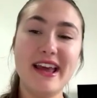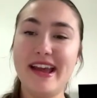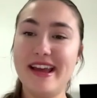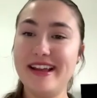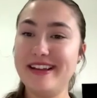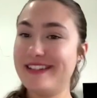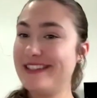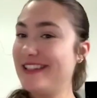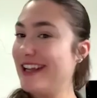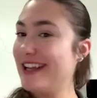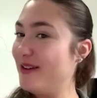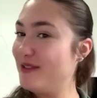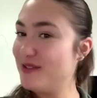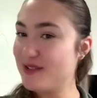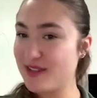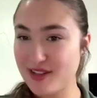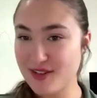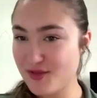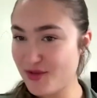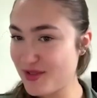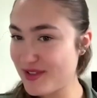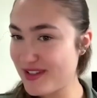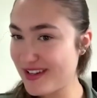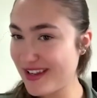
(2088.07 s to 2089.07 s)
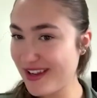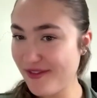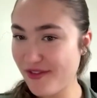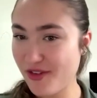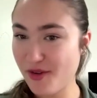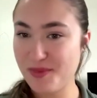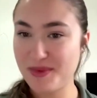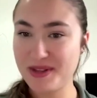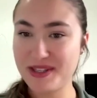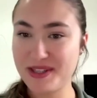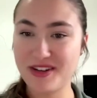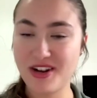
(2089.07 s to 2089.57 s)
It sounds interesting
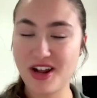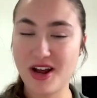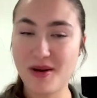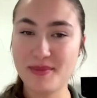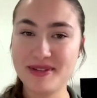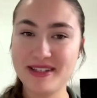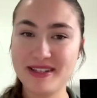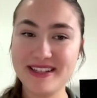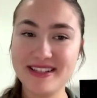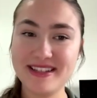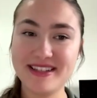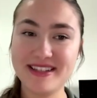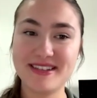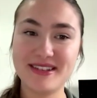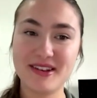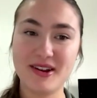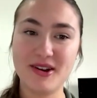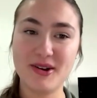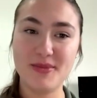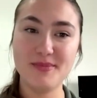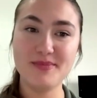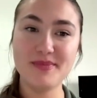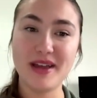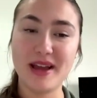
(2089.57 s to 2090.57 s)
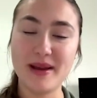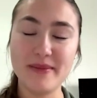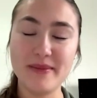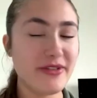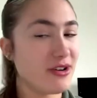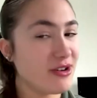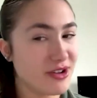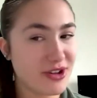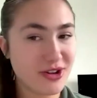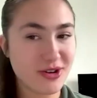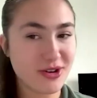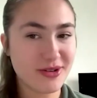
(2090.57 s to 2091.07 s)
from the synopsis, so I'm
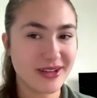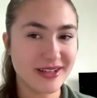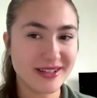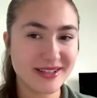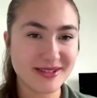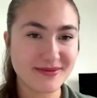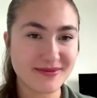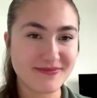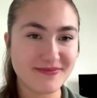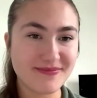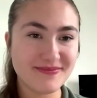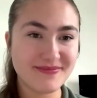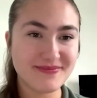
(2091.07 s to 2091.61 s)
very curious.